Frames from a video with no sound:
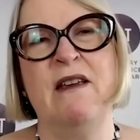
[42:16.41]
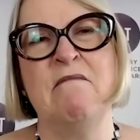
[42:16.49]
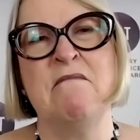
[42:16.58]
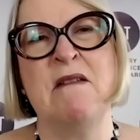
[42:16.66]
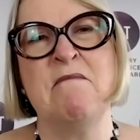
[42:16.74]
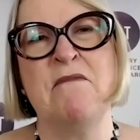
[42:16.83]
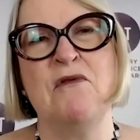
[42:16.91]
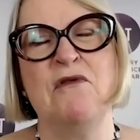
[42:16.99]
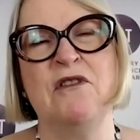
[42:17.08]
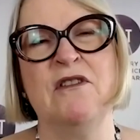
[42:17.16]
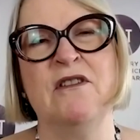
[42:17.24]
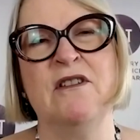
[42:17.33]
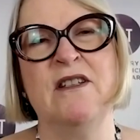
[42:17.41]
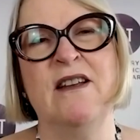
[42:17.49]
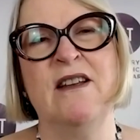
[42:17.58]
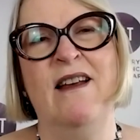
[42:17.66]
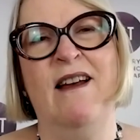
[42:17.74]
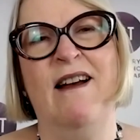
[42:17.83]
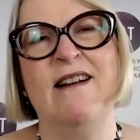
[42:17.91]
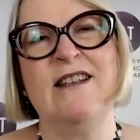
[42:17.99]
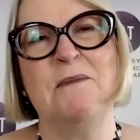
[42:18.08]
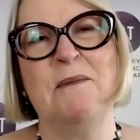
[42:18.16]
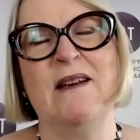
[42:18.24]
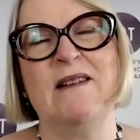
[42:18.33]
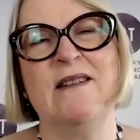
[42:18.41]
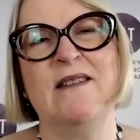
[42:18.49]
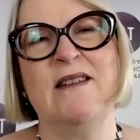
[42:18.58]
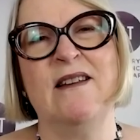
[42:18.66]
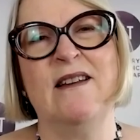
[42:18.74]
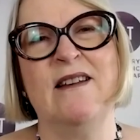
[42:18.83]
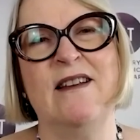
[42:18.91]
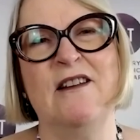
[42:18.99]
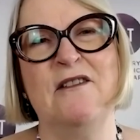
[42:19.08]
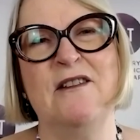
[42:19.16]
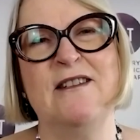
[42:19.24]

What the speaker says: important aspects, Hilary.